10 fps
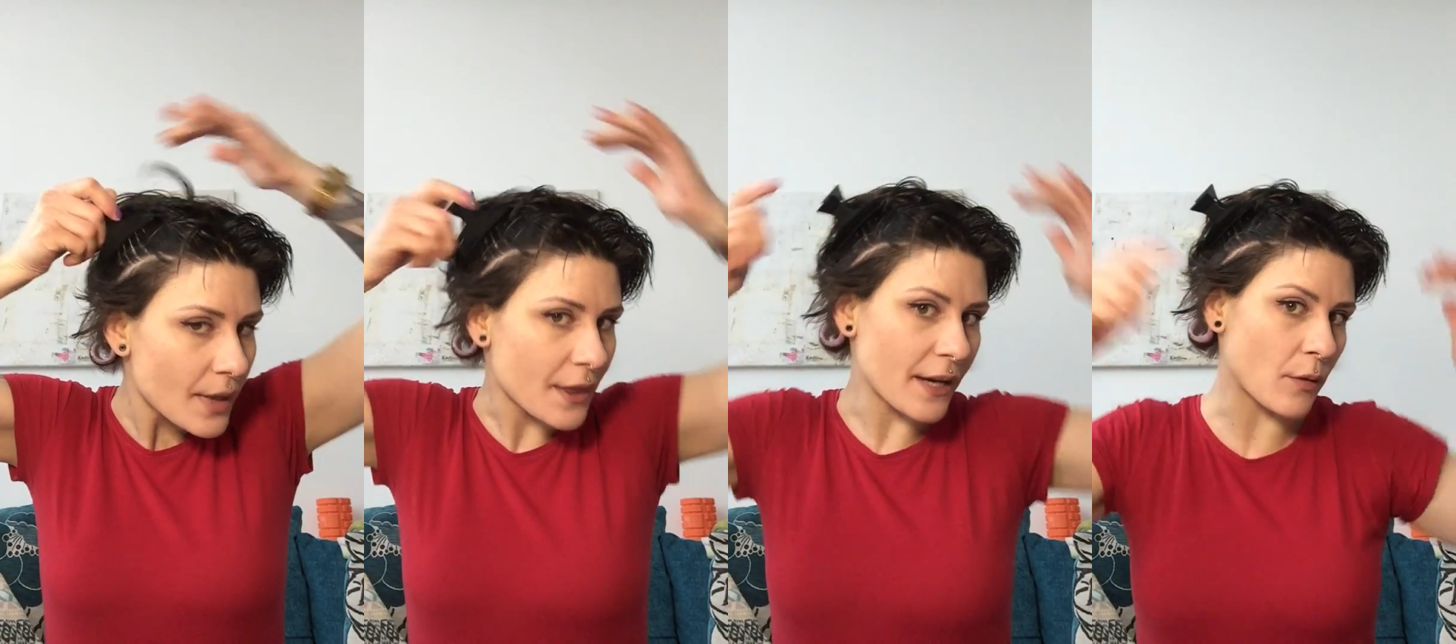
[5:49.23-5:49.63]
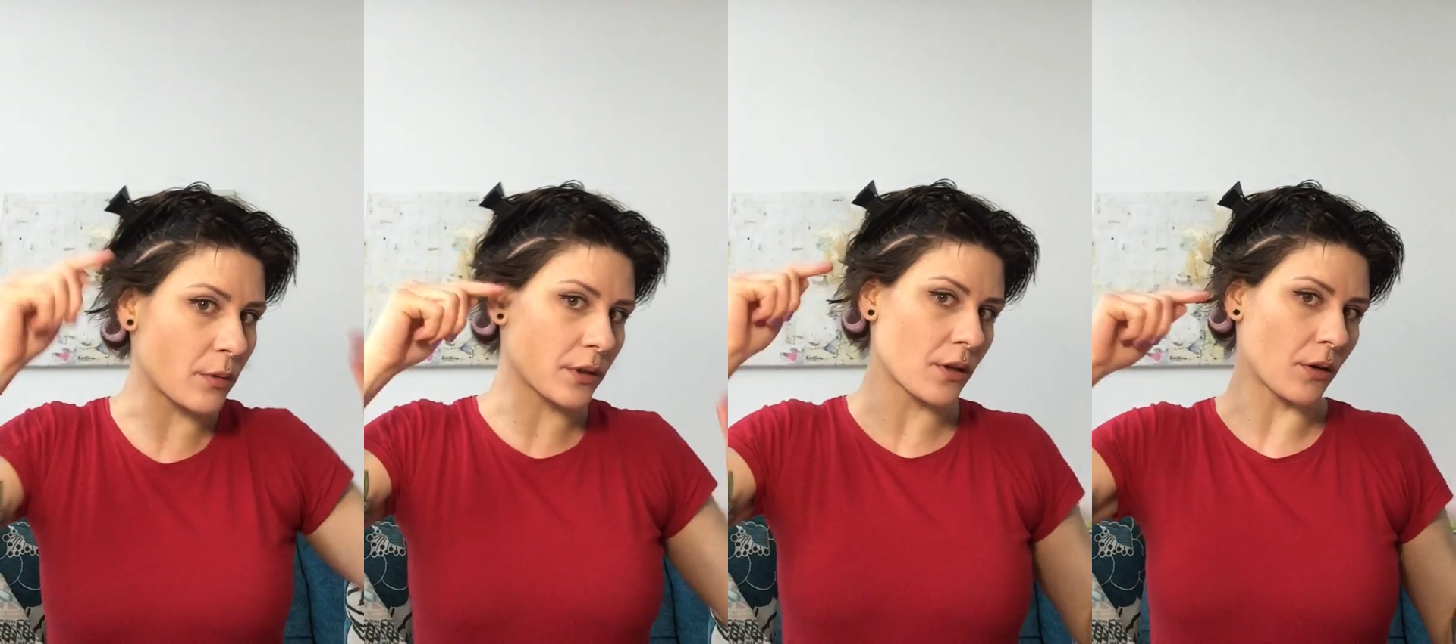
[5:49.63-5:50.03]
And then I
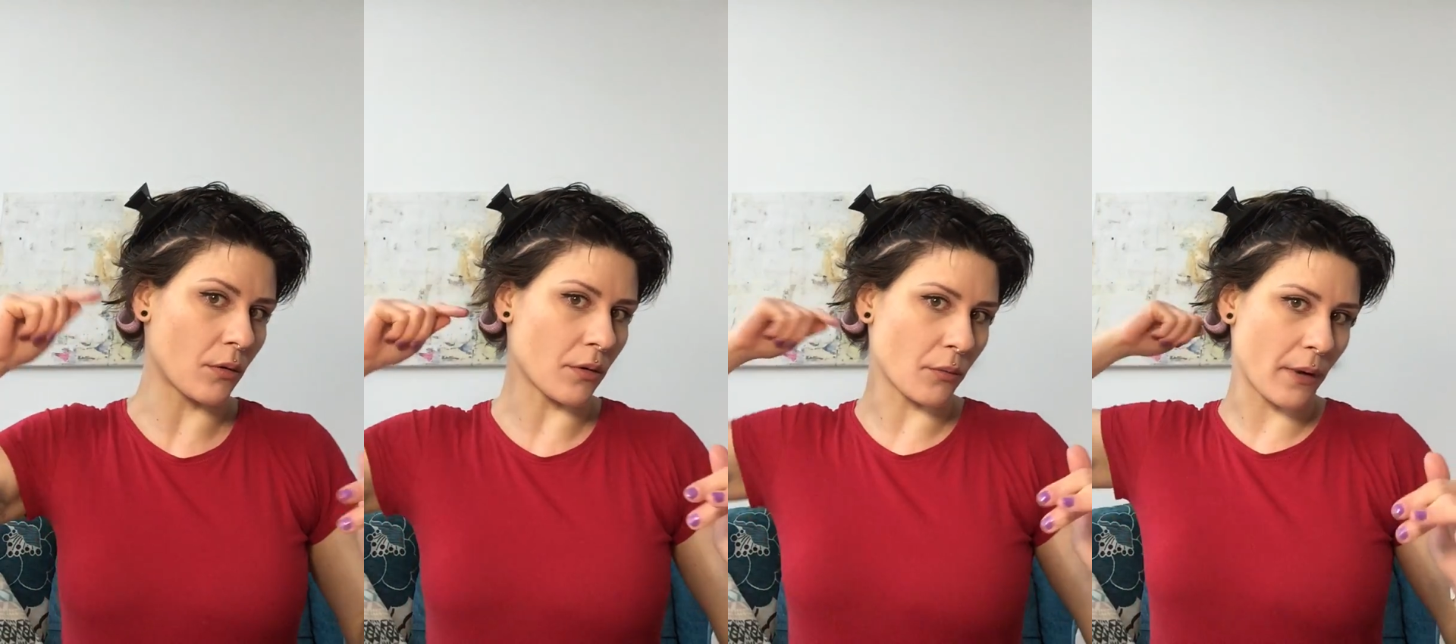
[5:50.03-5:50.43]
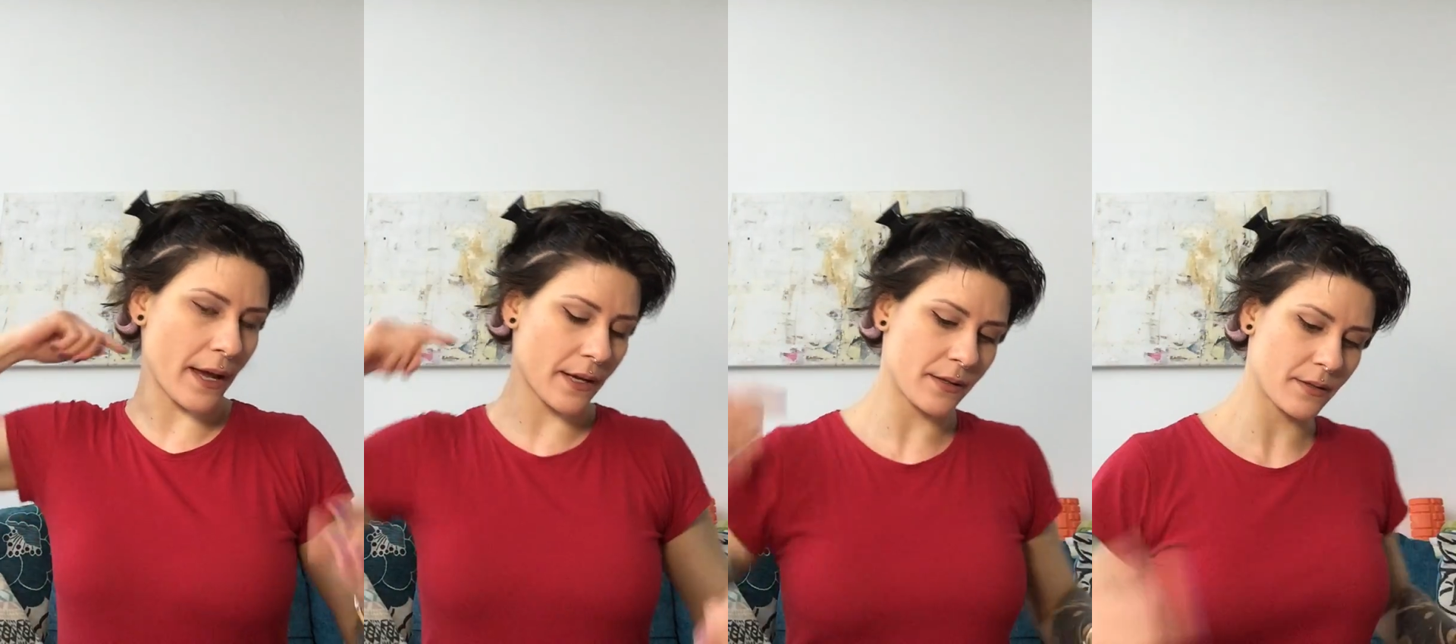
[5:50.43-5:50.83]
will go all the
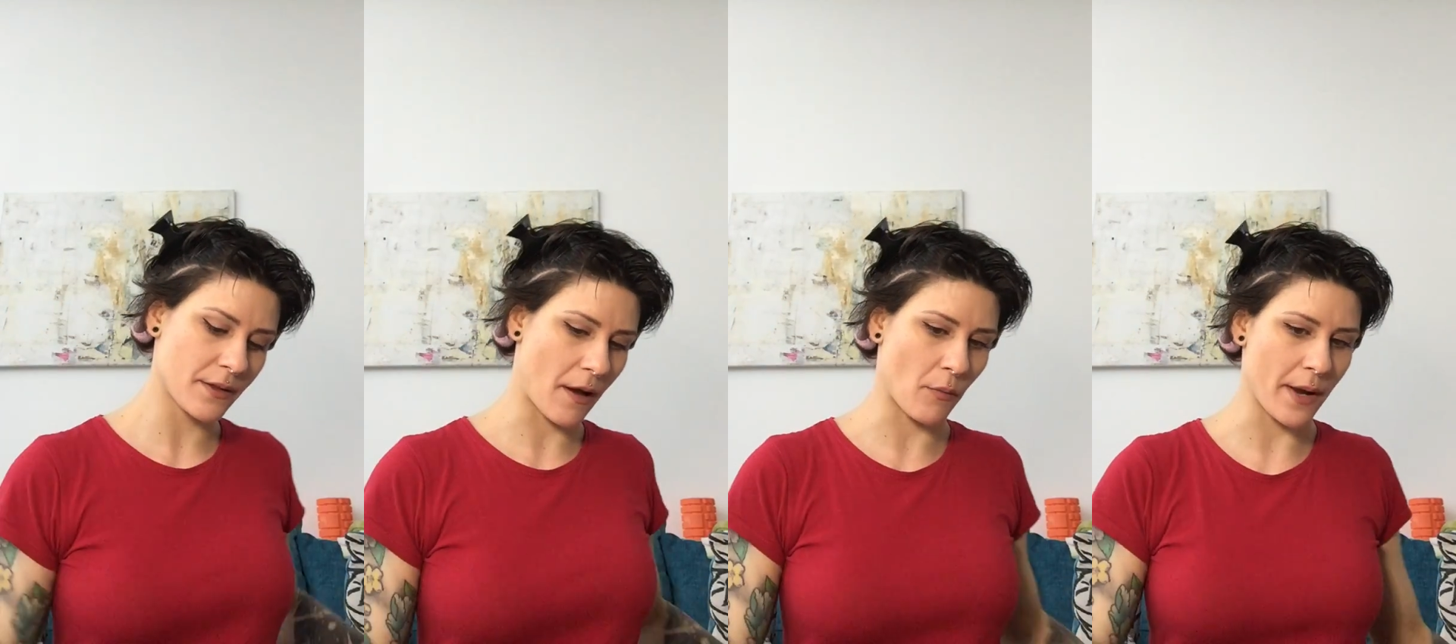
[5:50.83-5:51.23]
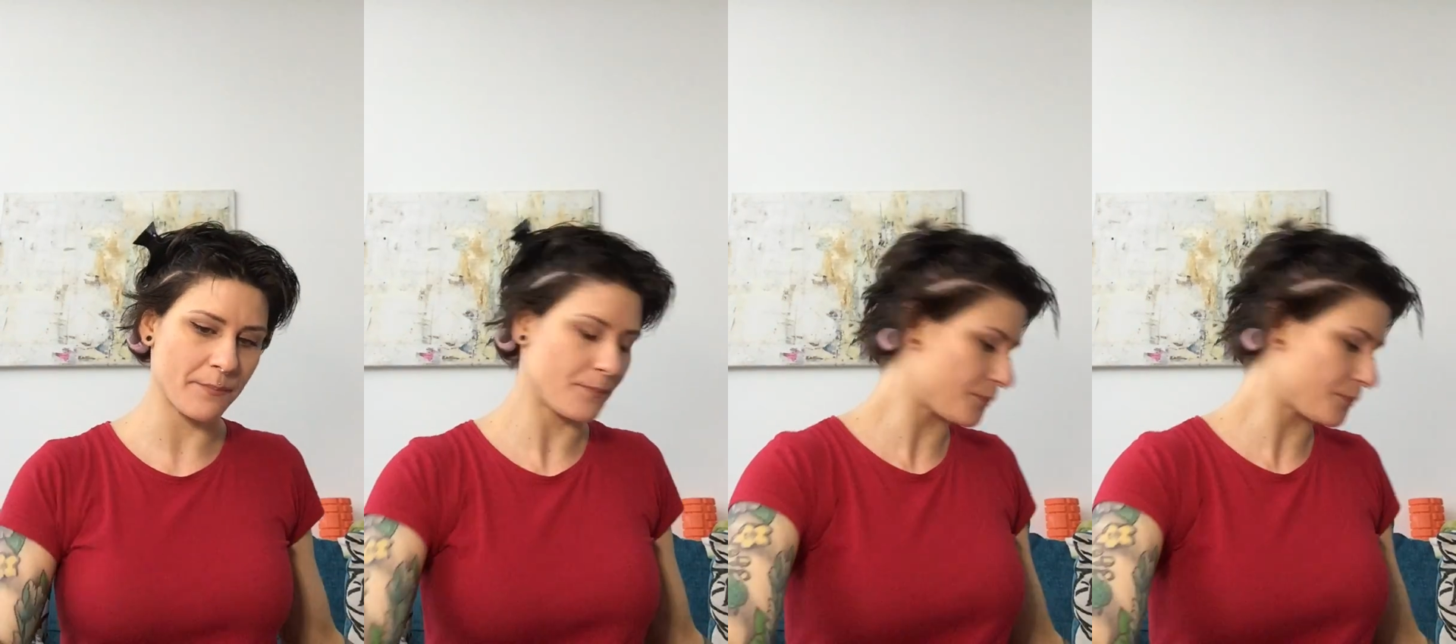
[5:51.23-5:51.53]
way that way.